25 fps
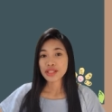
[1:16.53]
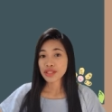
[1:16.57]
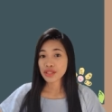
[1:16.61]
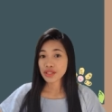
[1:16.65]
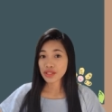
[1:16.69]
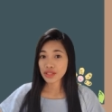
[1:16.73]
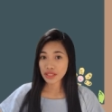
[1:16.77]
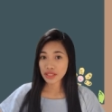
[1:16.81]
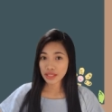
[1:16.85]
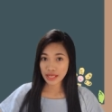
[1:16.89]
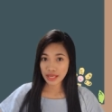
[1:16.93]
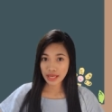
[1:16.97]

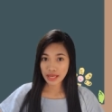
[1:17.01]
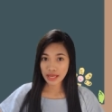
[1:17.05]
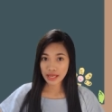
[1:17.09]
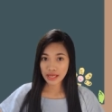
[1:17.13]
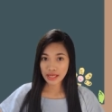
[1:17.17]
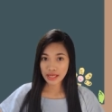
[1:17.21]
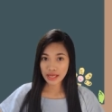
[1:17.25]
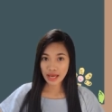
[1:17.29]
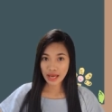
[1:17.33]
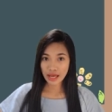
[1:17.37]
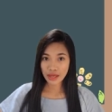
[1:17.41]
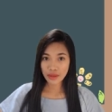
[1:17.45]

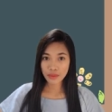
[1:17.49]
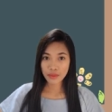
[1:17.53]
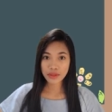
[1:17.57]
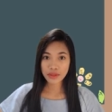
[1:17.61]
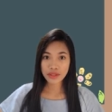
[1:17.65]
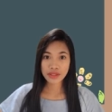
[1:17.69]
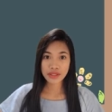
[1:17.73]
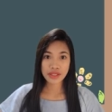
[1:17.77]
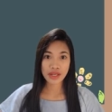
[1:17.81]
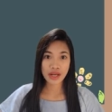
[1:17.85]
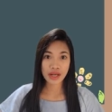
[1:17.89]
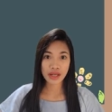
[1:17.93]
Today, I
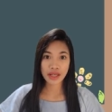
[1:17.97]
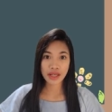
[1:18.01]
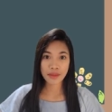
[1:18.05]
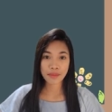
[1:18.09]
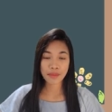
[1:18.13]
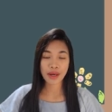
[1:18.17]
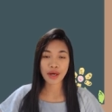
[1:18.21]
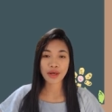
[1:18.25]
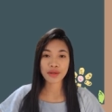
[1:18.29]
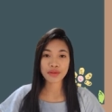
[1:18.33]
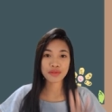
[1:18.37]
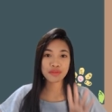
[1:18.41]
will talk
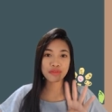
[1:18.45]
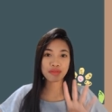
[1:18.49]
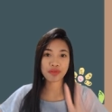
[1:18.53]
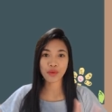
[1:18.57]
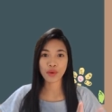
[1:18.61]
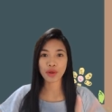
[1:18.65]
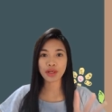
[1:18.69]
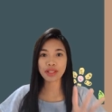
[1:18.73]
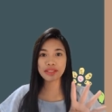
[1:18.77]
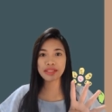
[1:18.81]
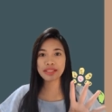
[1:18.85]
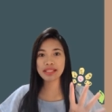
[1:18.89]
about
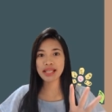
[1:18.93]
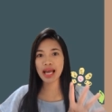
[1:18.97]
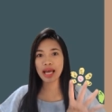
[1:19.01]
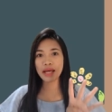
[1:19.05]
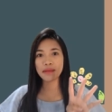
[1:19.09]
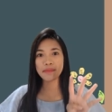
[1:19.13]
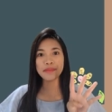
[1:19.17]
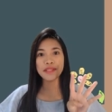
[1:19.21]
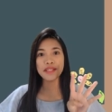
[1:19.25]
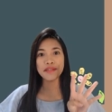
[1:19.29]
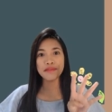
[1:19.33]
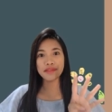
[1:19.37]
four
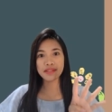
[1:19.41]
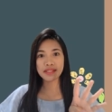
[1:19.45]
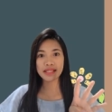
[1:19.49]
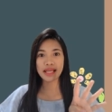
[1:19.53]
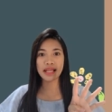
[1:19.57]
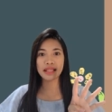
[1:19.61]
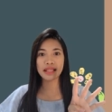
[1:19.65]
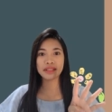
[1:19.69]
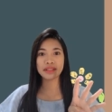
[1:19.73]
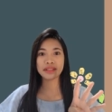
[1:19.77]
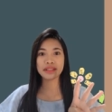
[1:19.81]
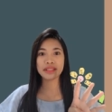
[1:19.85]
types of
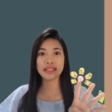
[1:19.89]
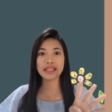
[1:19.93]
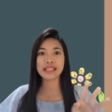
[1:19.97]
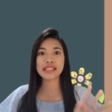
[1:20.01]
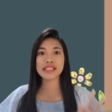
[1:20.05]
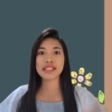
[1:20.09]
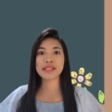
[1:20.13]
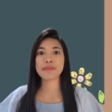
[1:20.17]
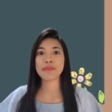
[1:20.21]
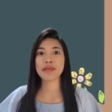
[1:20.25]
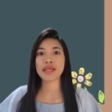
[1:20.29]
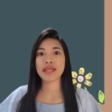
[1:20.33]

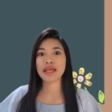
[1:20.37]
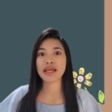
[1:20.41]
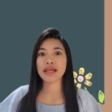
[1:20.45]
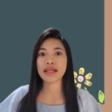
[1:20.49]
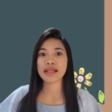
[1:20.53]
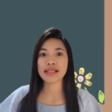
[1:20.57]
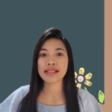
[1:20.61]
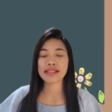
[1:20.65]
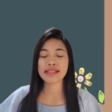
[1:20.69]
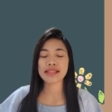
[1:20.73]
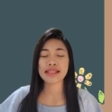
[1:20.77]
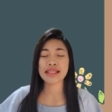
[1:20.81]
salaries
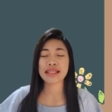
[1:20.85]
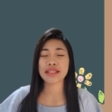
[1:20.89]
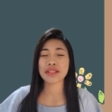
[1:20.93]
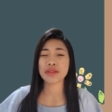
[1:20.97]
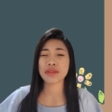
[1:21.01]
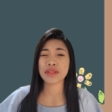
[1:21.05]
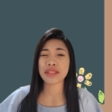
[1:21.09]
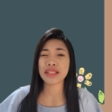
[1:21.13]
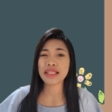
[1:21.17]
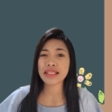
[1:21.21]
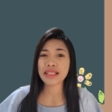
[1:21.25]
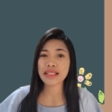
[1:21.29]
because
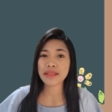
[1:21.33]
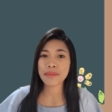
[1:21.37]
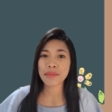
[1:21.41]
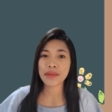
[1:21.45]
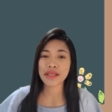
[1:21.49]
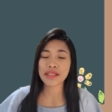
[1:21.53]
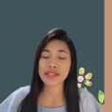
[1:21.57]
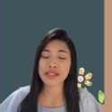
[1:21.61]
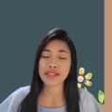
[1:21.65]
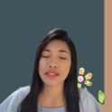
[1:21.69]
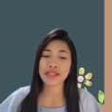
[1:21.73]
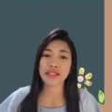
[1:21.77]
it really
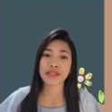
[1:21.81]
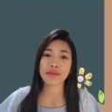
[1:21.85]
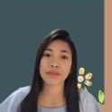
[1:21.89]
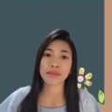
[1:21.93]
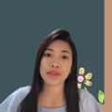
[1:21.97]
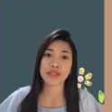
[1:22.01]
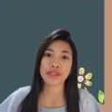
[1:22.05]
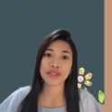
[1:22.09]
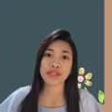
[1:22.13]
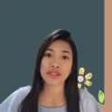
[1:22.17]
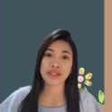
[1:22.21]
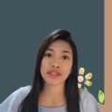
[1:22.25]
depends on the
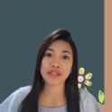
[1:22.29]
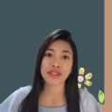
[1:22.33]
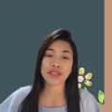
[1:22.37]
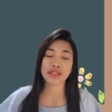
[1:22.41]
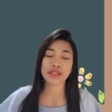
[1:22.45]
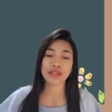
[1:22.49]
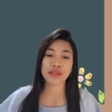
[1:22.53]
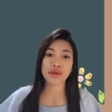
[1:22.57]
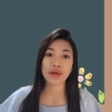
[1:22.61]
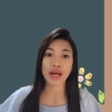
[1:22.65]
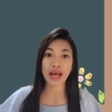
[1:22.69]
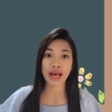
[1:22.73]

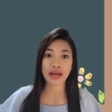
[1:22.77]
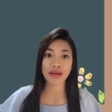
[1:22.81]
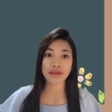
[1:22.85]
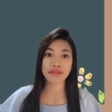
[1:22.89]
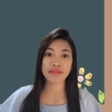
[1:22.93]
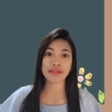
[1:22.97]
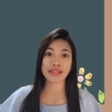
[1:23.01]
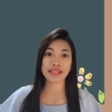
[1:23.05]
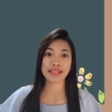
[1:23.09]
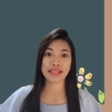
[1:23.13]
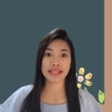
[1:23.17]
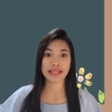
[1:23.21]
position you
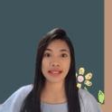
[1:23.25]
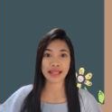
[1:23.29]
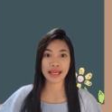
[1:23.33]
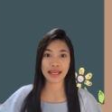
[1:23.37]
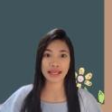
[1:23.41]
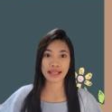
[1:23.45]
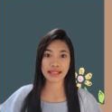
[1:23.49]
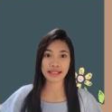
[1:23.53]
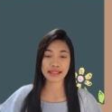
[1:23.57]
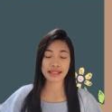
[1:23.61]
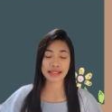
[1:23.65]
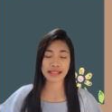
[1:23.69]
have as an
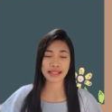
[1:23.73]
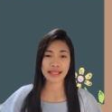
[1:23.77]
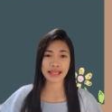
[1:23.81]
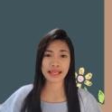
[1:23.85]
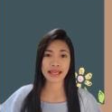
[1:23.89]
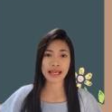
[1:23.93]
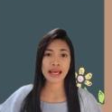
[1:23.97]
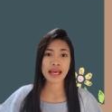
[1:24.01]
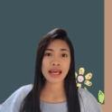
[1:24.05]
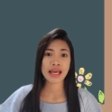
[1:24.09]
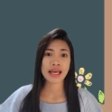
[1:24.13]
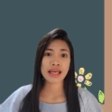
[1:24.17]
A L
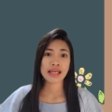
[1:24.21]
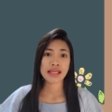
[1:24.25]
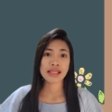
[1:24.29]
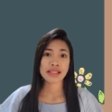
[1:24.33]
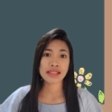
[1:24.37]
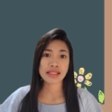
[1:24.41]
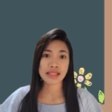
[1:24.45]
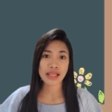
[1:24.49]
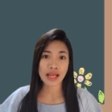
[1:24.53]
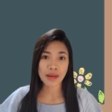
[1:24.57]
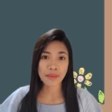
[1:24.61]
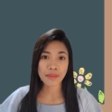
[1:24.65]
T.
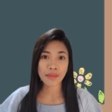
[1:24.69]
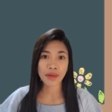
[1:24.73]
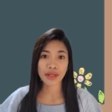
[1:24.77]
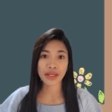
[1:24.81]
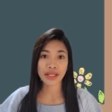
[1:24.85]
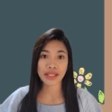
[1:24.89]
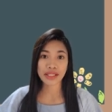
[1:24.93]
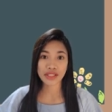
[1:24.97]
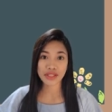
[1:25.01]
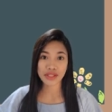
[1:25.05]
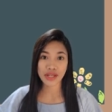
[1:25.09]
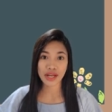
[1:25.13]
Some
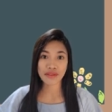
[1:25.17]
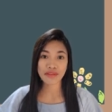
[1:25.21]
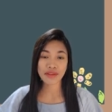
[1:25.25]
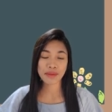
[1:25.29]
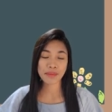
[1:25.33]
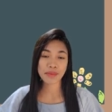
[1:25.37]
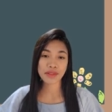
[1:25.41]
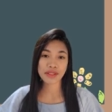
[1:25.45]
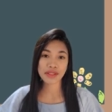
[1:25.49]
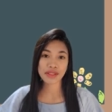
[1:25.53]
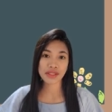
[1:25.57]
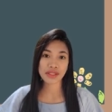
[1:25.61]
are in
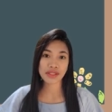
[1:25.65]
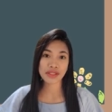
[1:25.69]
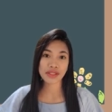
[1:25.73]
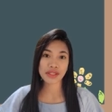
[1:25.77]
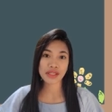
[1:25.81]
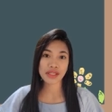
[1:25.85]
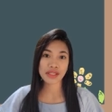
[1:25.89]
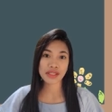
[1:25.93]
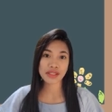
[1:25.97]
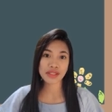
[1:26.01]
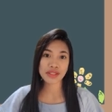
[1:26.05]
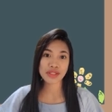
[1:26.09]
driving
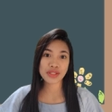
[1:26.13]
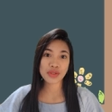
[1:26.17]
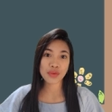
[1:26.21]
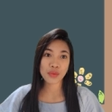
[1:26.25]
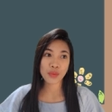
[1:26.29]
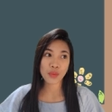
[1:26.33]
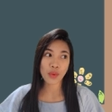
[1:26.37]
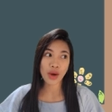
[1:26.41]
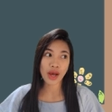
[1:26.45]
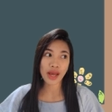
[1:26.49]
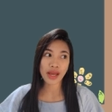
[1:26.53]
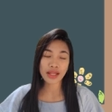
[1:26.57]
positions
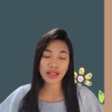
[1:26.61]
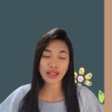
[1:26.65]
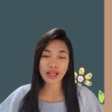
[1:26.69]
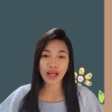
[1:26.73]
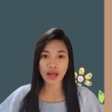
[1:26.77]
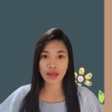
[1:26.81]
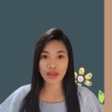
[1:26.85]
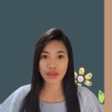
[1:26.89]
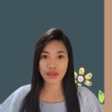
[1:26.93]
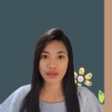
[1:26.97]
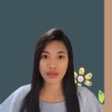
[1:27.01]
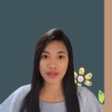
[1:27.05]
while
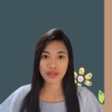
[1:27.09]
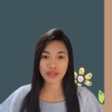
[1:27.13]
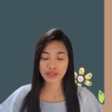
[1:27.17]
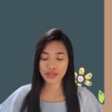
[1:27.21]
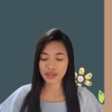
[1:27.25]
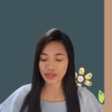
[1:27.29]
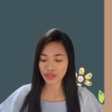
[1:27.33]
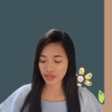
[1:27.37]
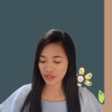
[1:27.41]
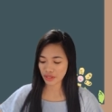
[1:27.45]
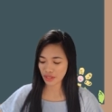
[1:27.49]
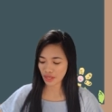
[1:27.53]

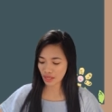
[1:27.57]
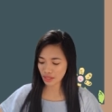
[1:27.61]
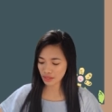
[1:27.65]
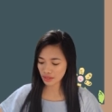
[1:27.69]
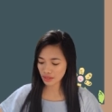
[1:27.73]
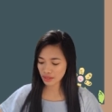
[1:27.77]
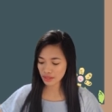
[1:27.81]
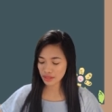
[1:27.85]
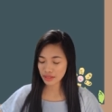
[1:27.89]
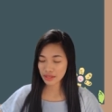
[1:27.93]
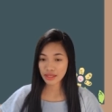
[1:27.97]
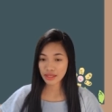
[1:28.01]
others are not.